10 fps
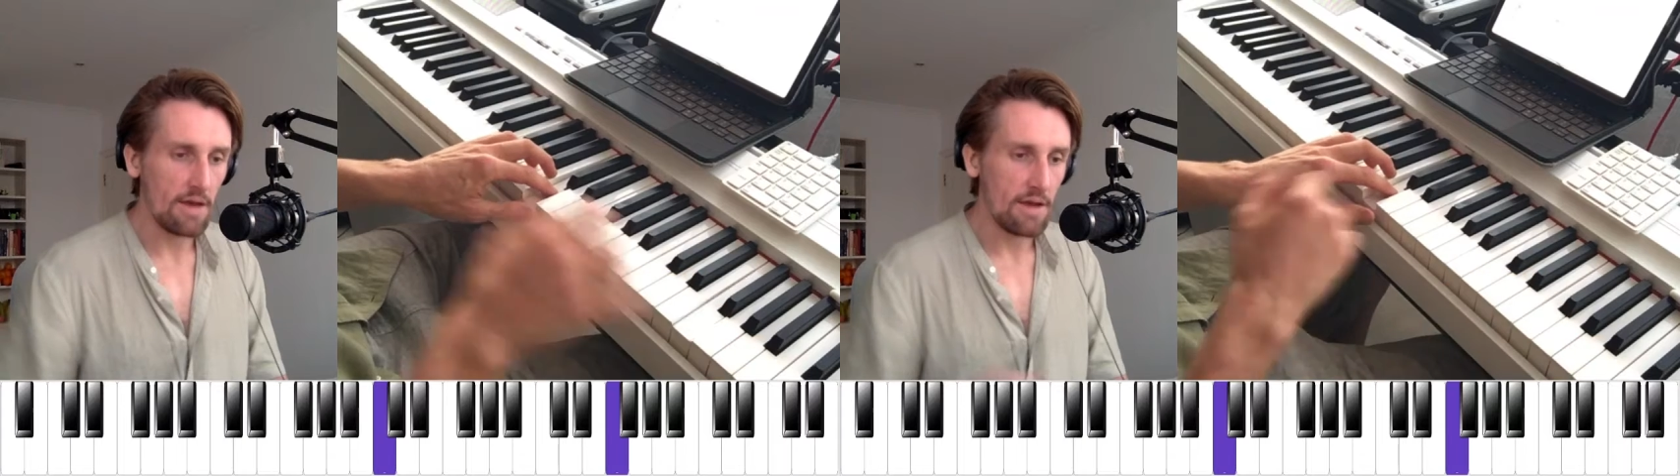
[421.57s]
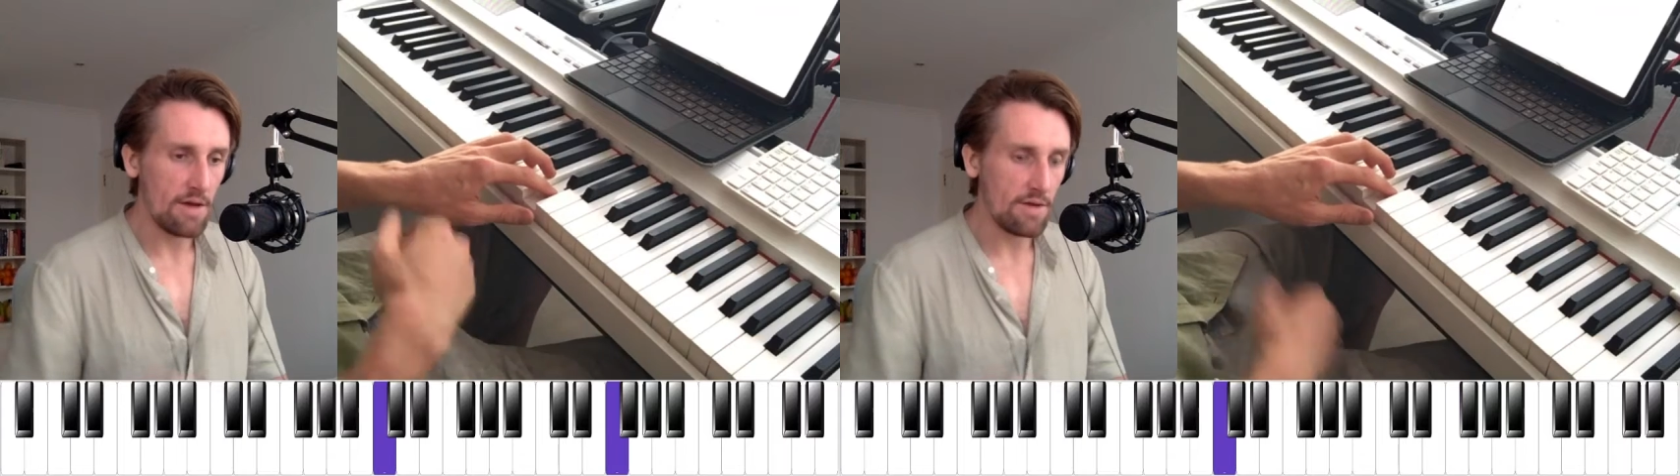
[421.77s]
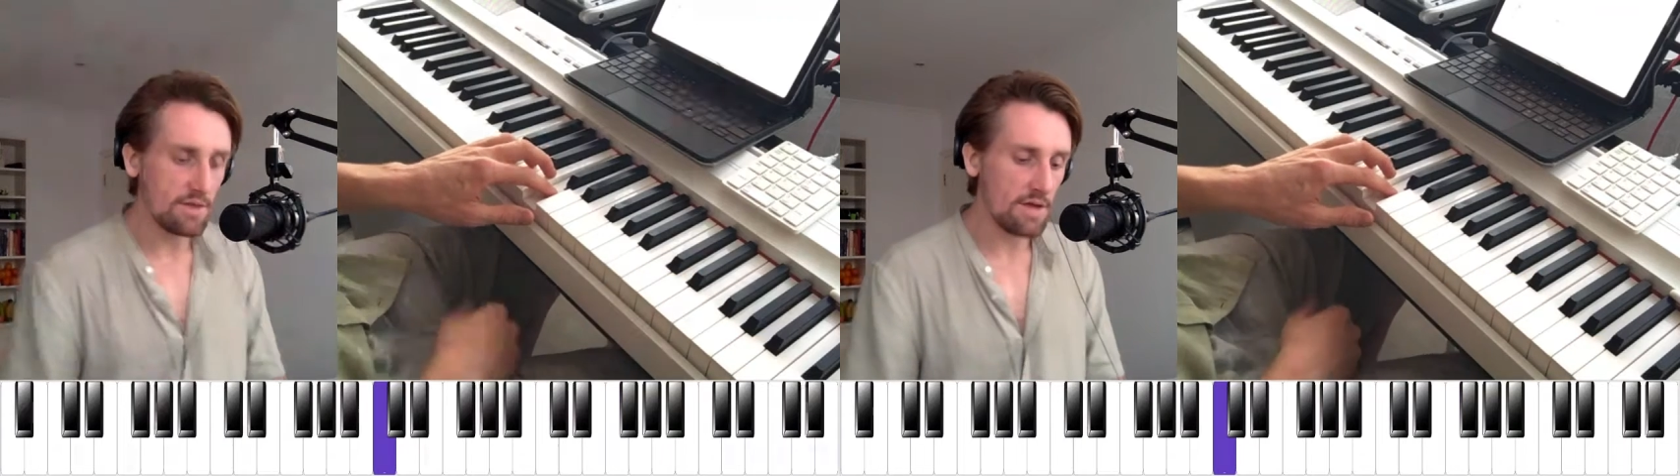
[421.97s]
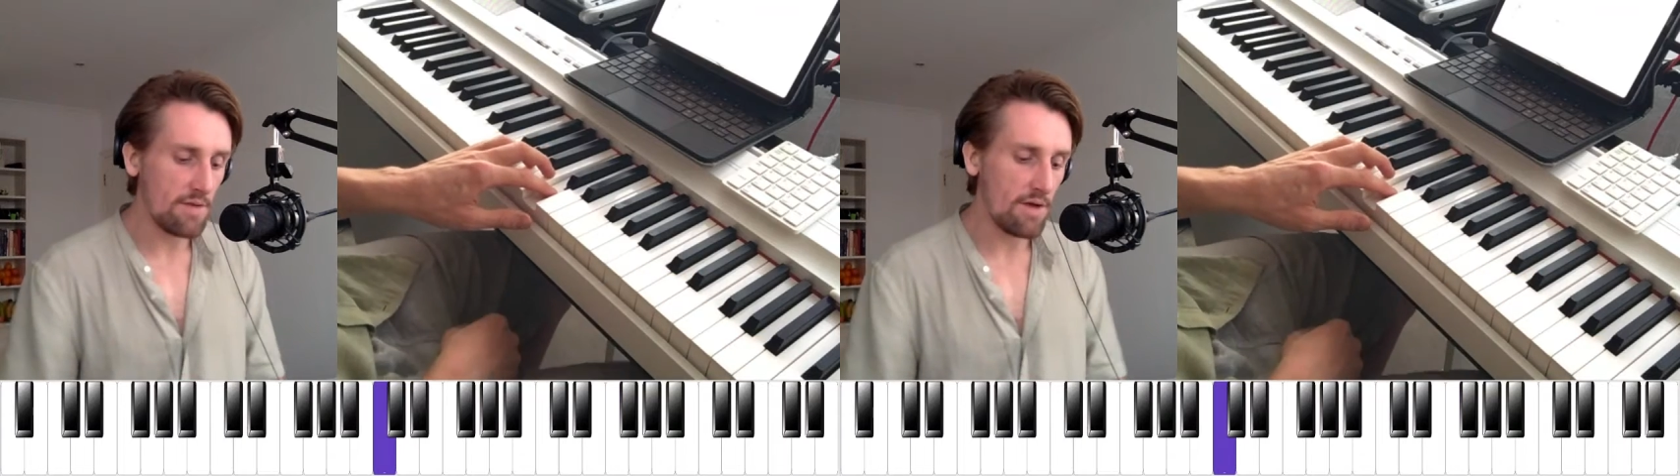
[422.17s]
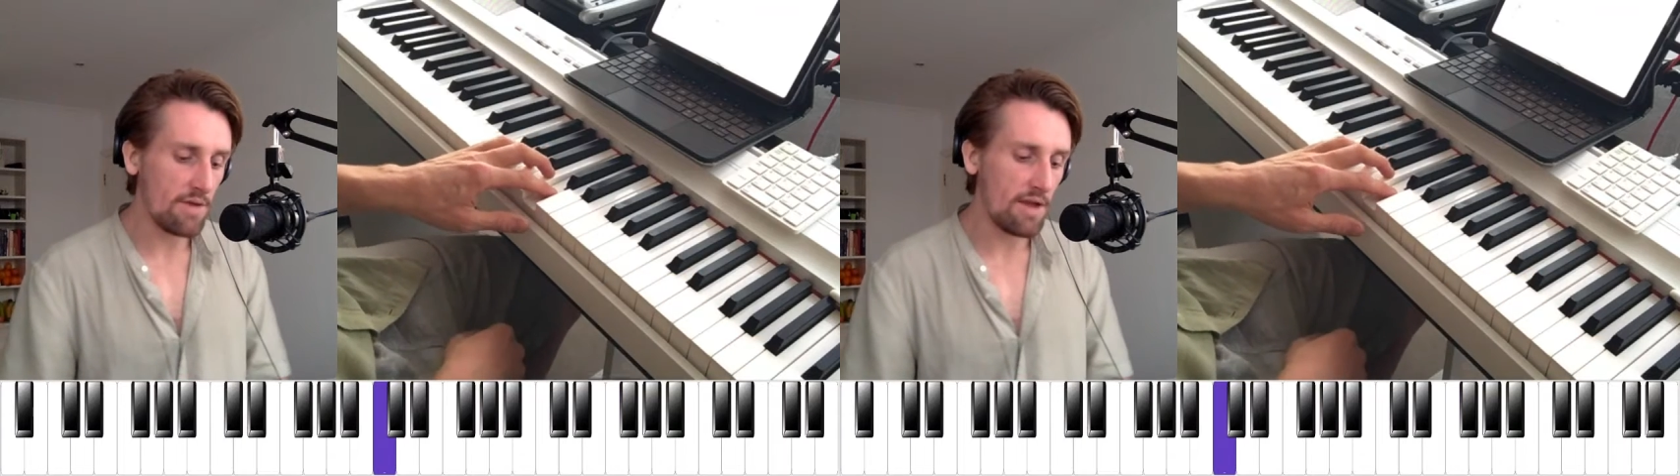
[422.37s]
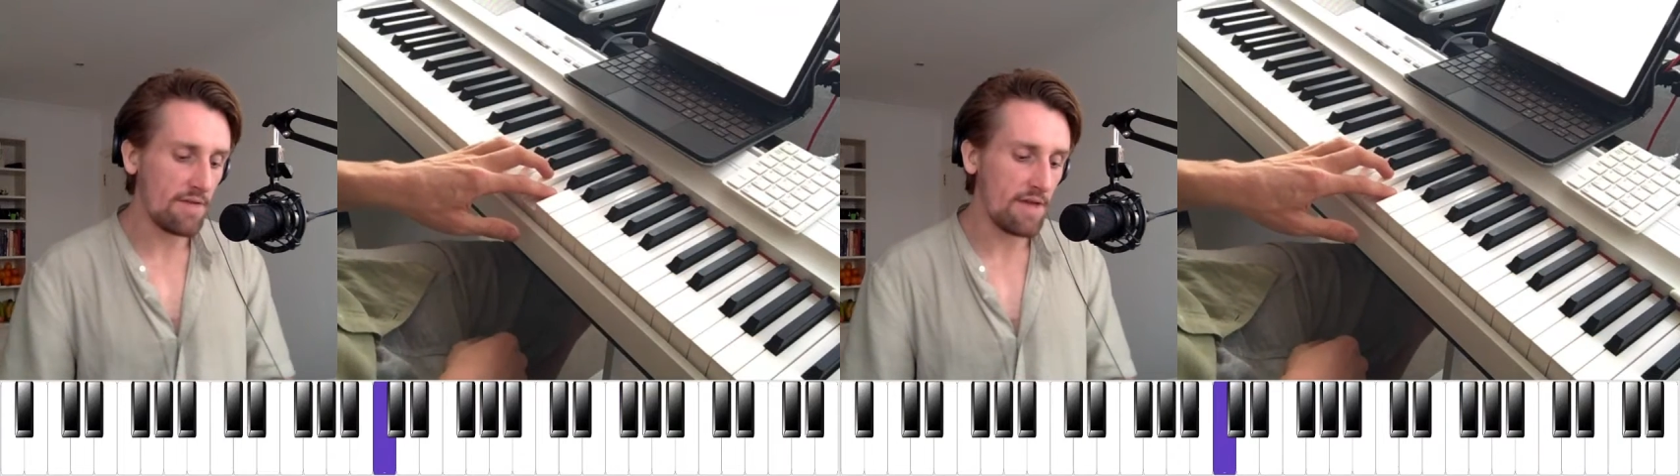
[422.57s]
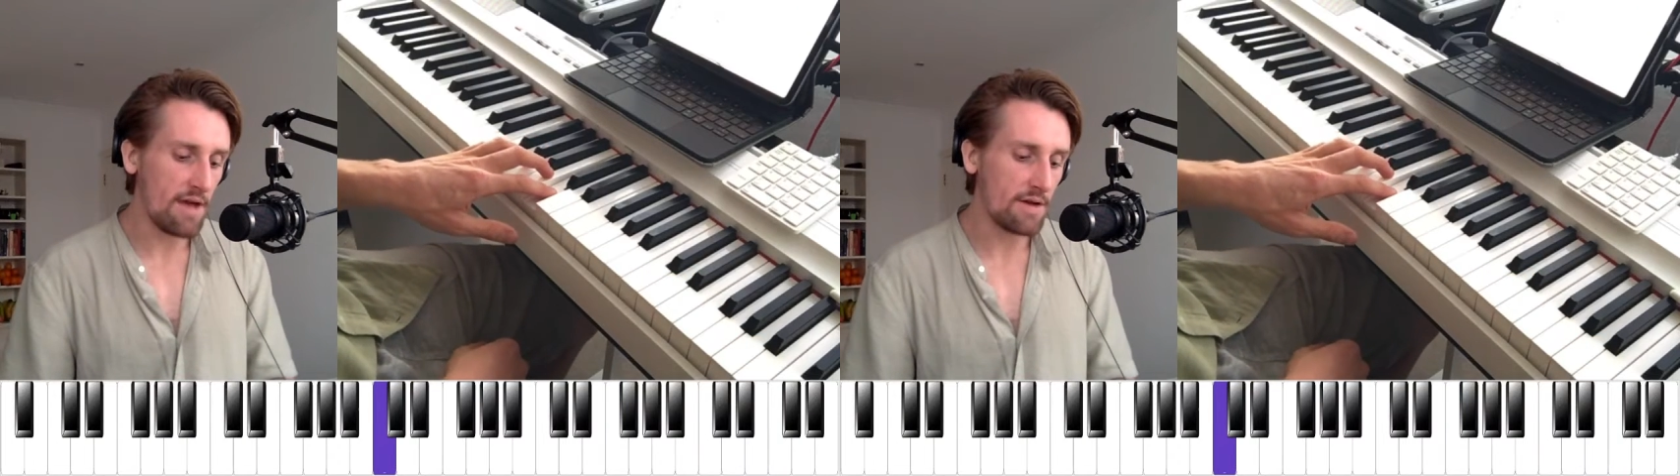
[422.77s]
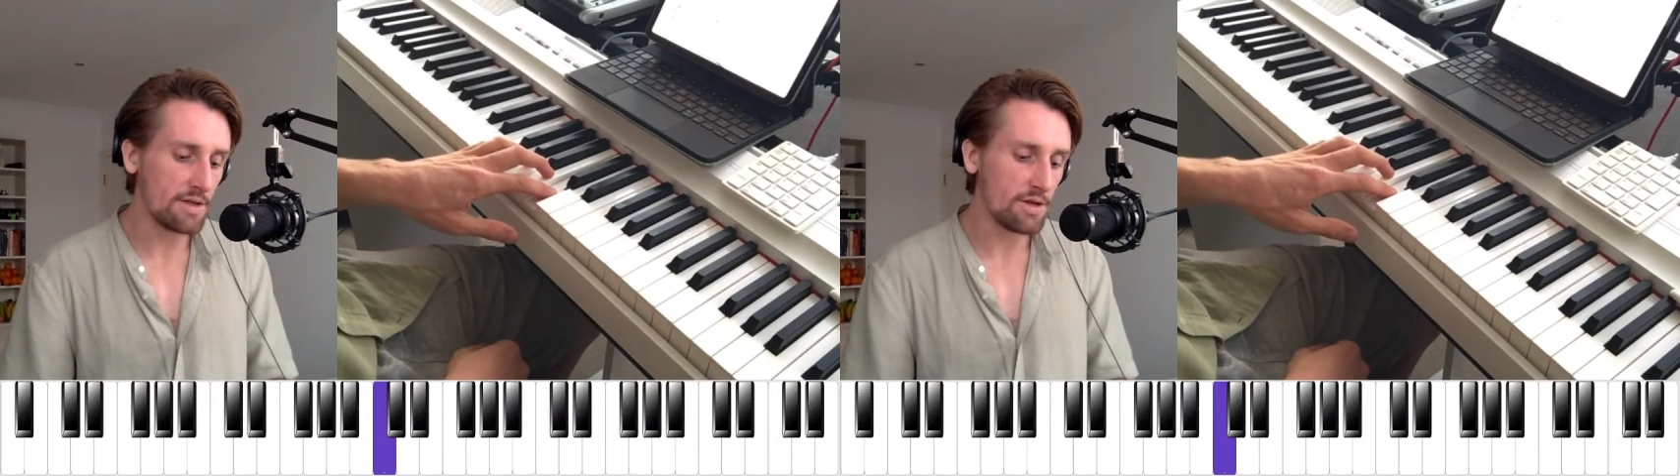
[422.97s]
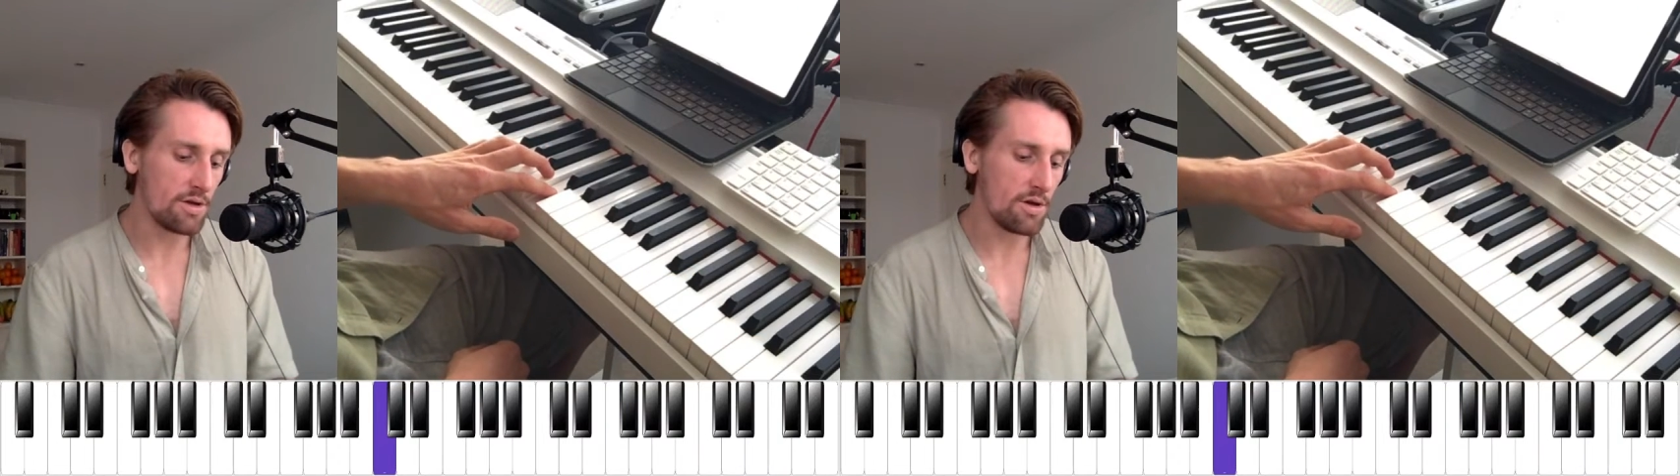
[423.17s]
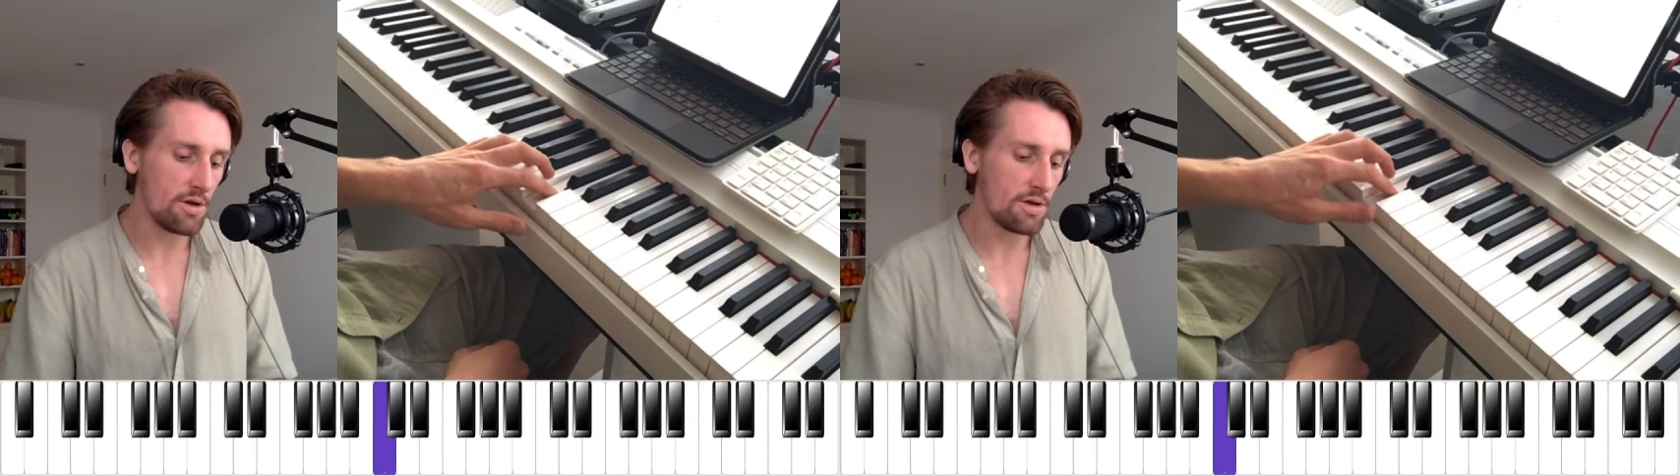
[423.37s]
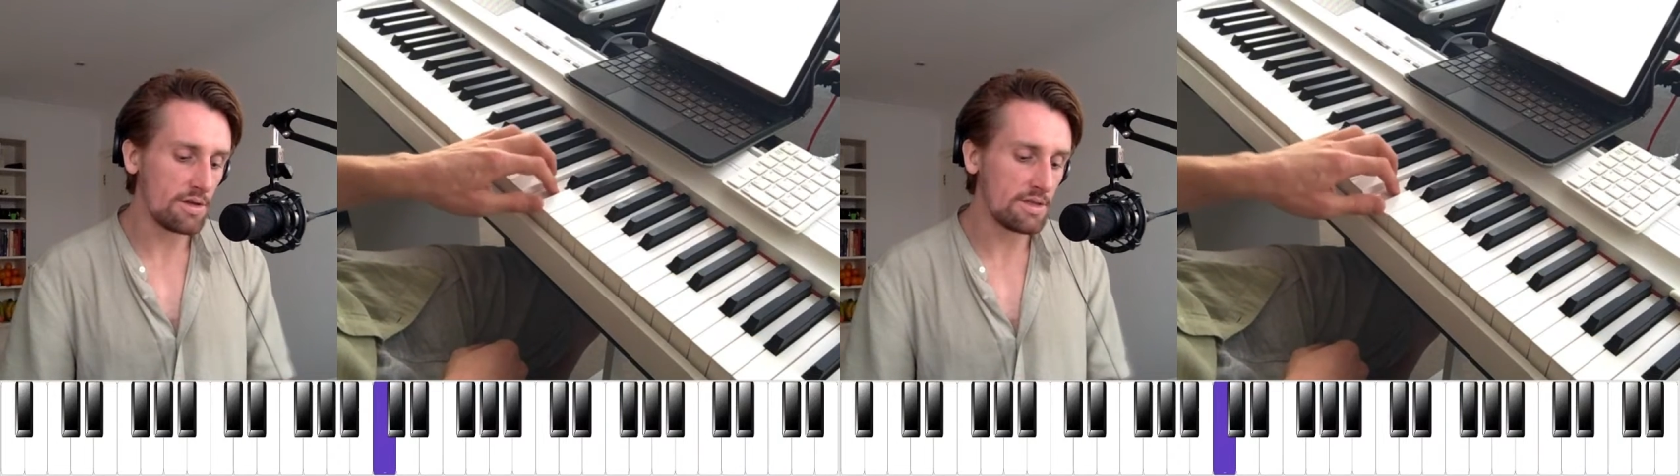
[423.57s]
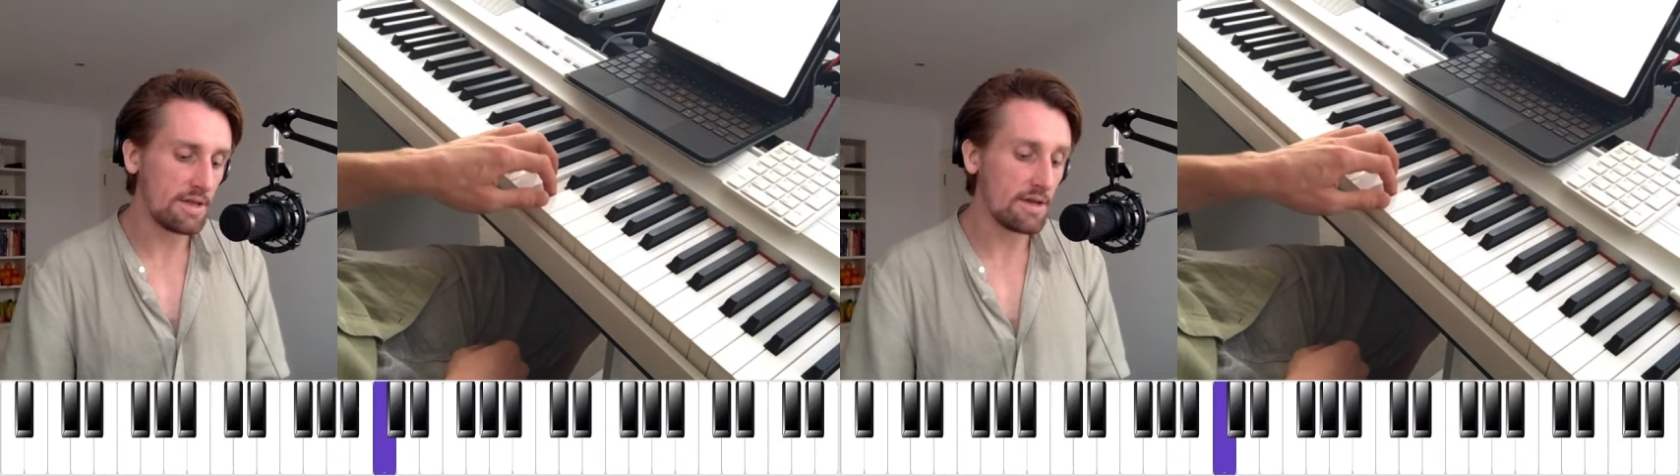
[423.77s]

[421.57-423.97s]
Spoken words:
now this time around the left hand is gonna stay,